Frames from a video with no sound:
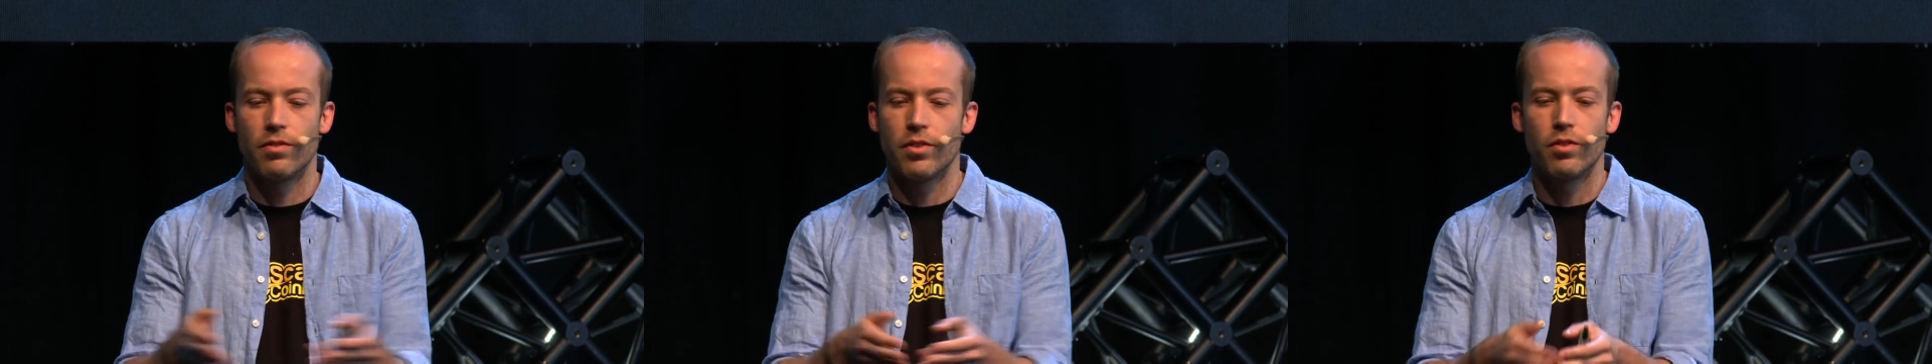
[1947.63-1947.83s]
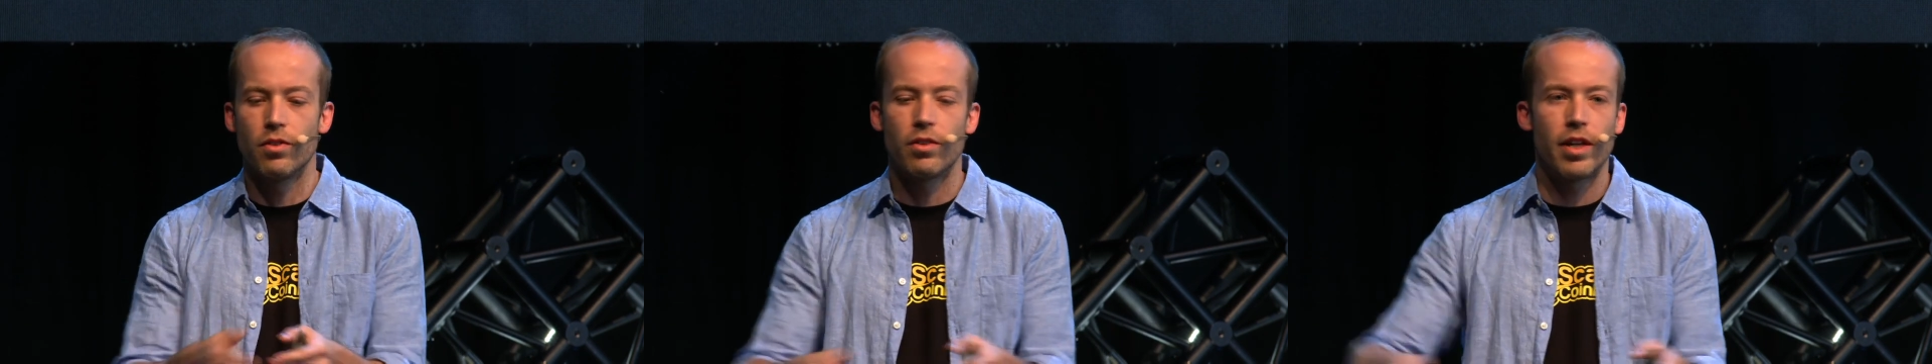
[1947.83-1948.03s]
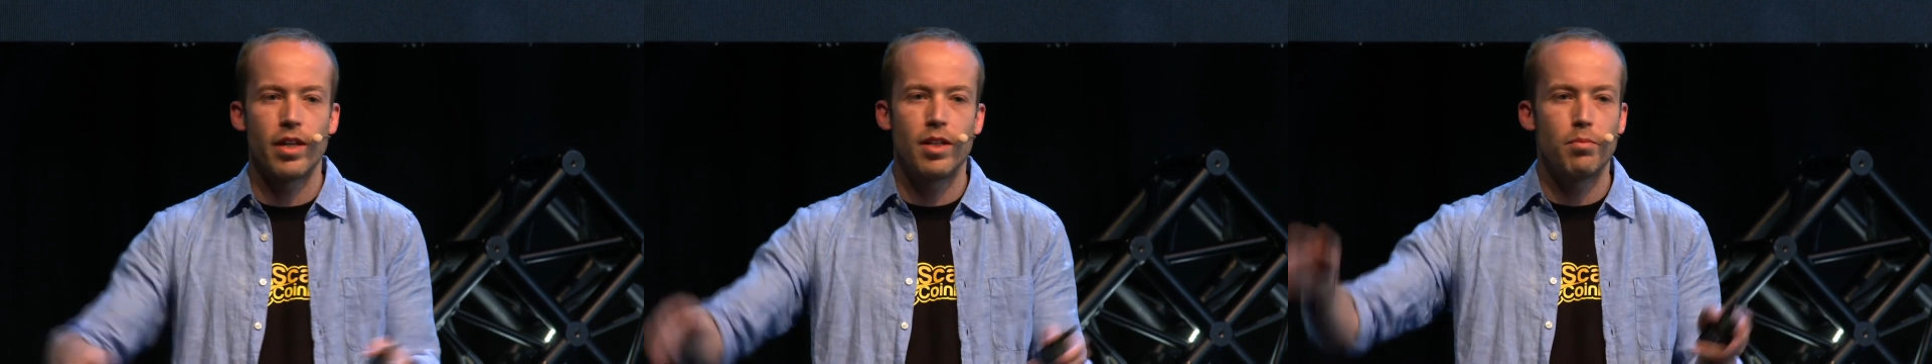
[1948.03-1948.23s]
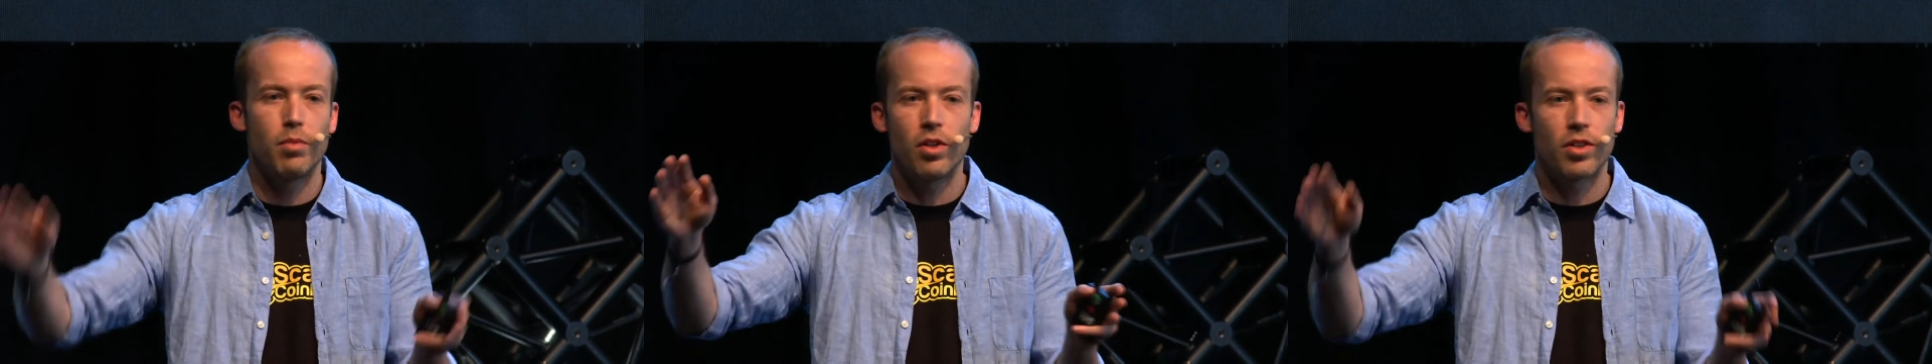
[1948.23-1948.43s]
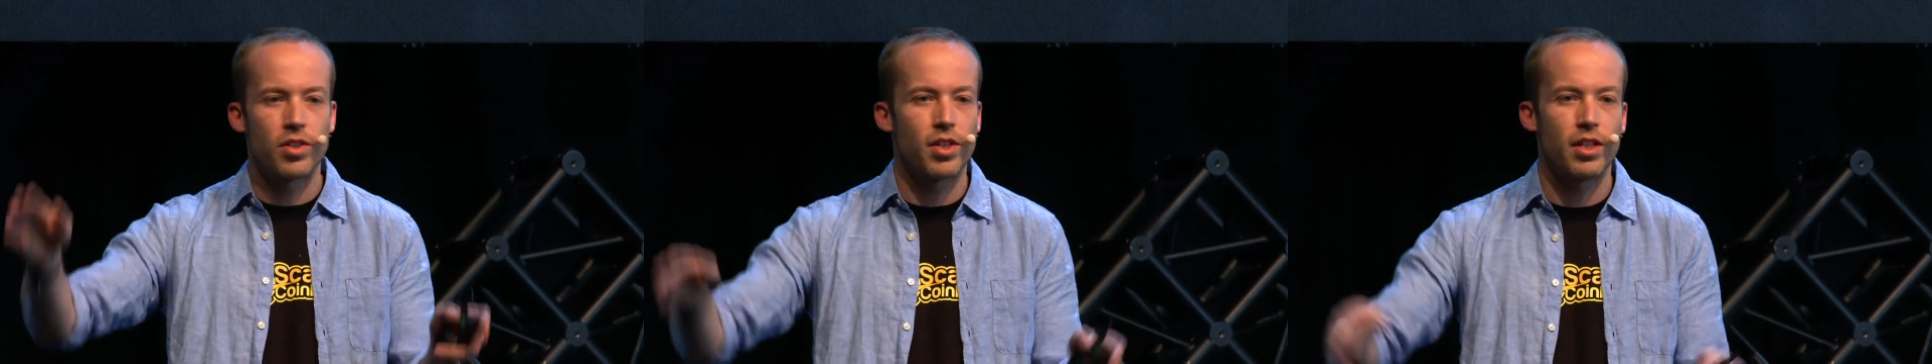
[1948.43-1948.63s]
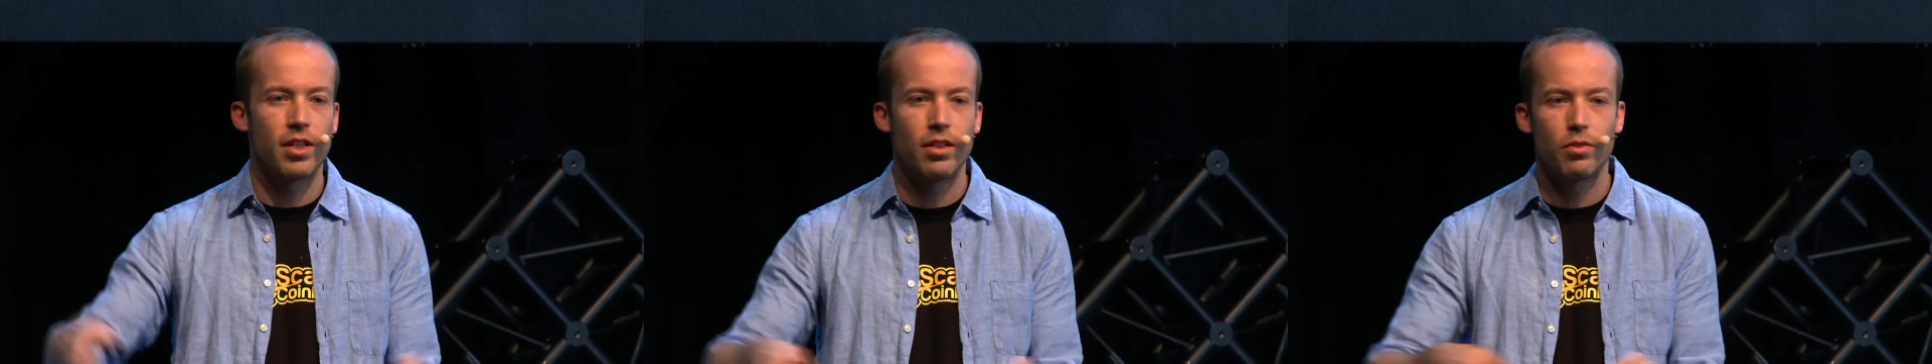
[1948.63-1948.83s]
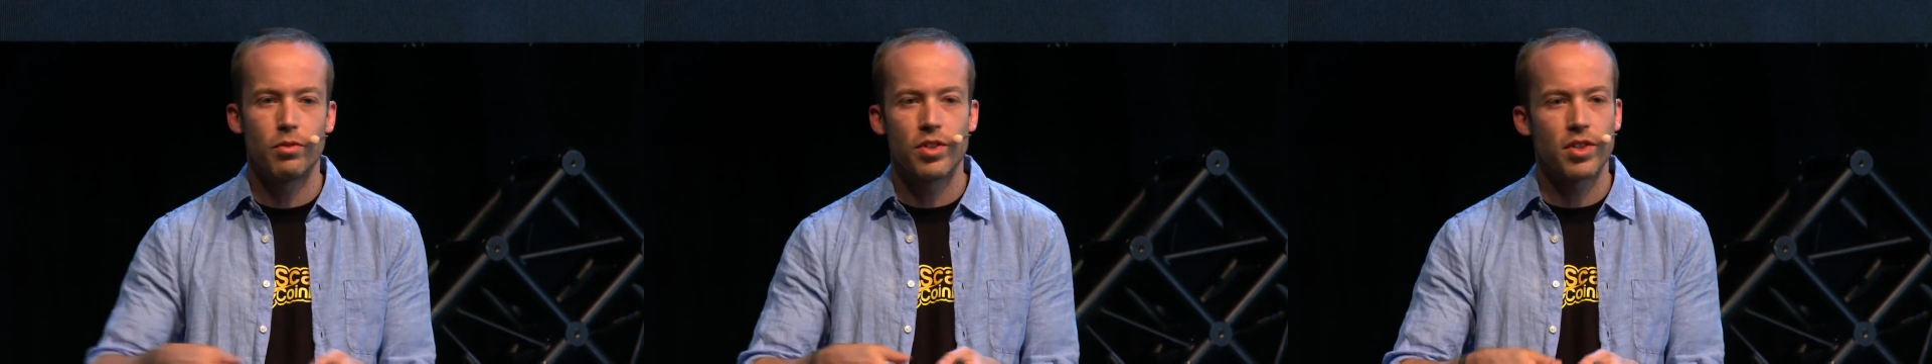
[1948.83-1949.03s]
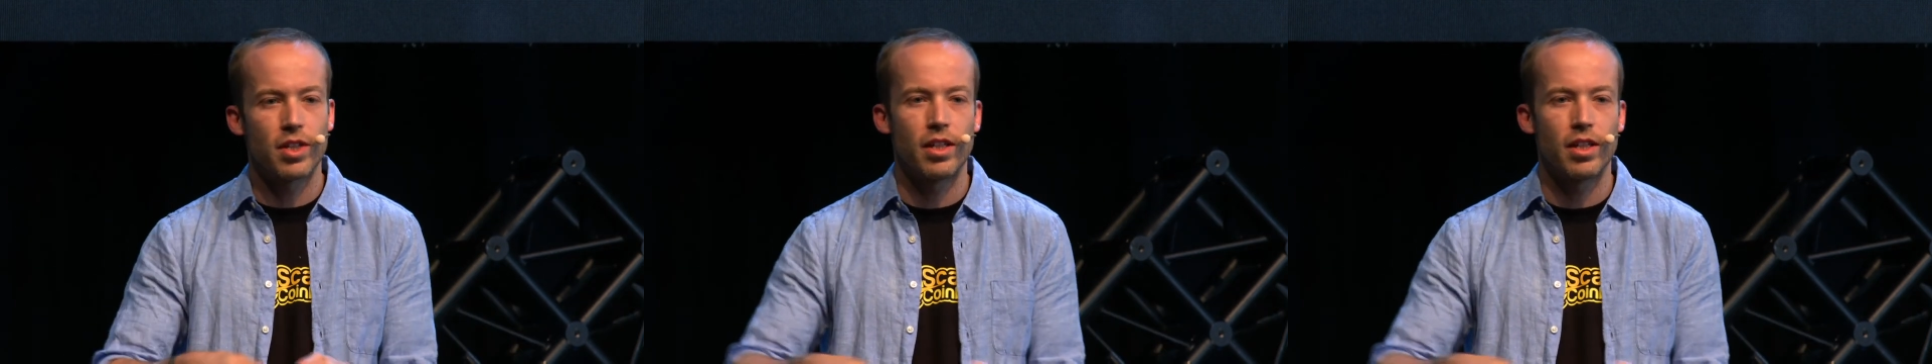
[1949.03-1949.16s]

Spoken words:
you know, any blockchain which